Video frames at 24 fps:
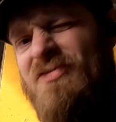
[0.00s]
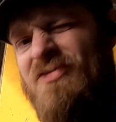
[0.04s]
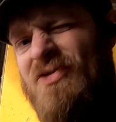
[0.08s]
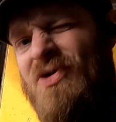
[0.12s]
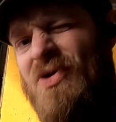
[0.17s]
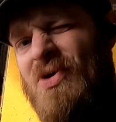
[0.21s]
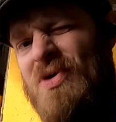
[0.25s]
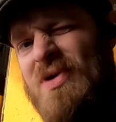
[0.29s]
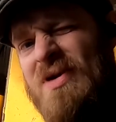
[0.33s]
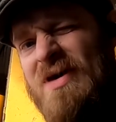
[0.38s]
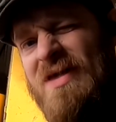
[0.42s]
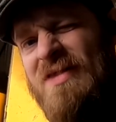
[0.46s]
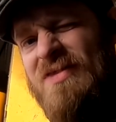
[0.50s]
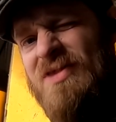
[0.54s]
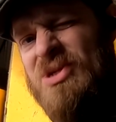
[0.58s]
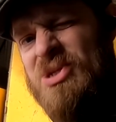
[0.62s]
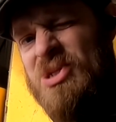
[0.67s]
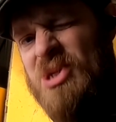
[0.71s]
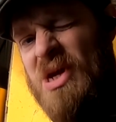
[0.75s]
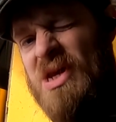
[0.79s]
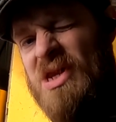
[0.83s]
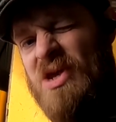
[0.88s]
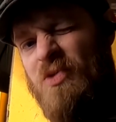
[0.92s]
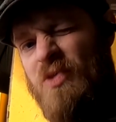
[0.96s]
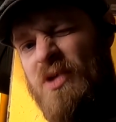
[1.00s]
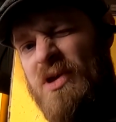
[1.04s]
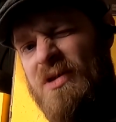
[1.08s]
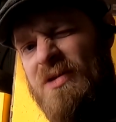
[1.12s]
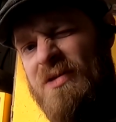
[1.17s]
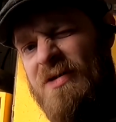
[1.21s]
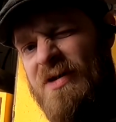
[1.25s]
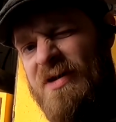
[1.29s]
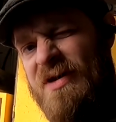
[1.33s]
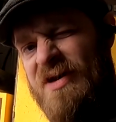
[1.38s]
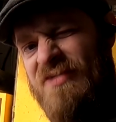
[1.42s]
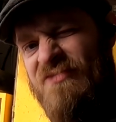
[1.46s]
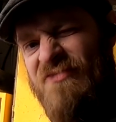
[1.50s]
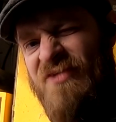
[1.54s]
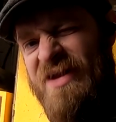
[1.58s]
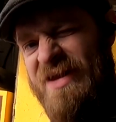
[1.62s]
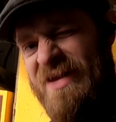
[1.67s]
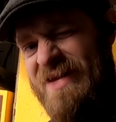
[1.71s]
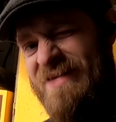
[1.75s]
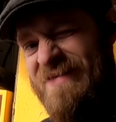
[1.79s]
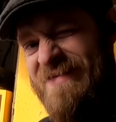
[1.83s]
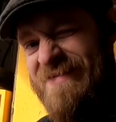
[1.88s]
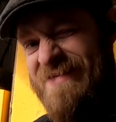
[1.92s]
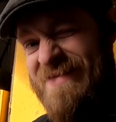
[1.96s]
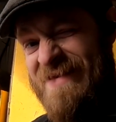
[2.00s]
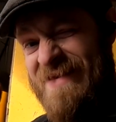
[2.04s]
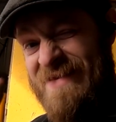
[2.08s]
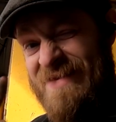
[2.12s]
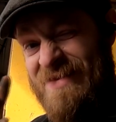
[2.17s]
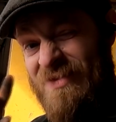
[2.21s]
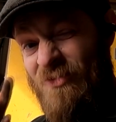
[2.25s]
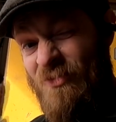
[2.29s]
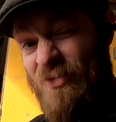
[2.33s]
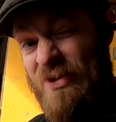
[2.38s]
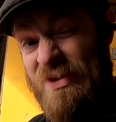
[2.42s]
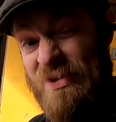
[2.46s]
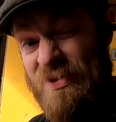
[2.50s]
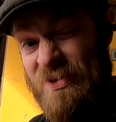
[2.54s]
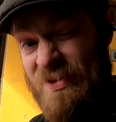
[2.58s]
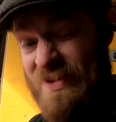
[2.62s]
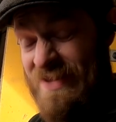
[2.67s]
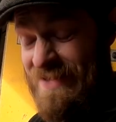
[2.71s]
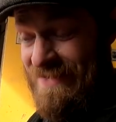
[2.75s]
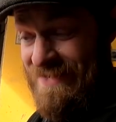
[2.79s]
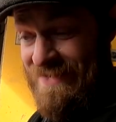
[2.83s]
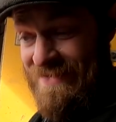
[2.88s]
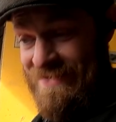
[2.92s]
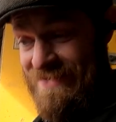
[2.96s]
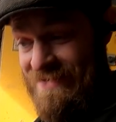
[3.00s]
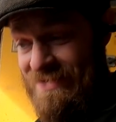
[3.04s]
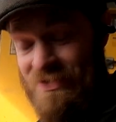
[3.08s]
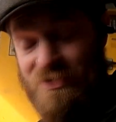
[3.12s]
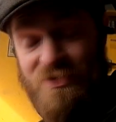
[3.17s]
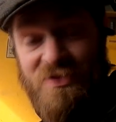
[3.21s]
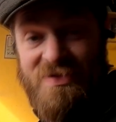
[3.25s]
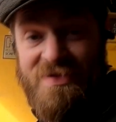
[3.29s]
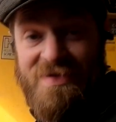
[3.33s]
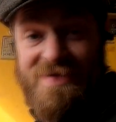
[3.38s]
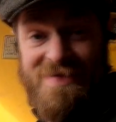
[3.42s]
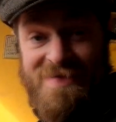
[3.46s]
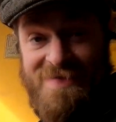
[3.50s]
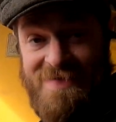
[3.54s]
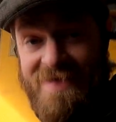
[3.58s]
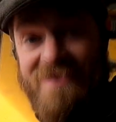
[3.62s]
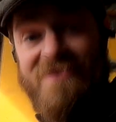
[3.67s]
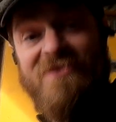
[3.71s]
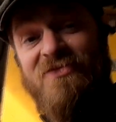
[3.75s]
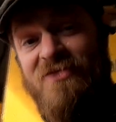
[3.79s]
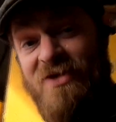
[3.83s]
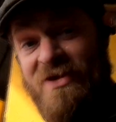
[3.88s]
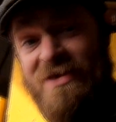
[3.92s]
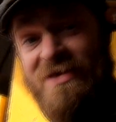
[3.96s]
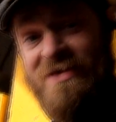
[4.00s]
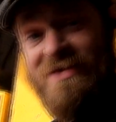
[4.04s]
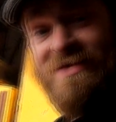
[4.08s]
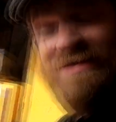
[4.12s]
is on the shiny wheel. Are you ready to see the wheel looking nice and shiny?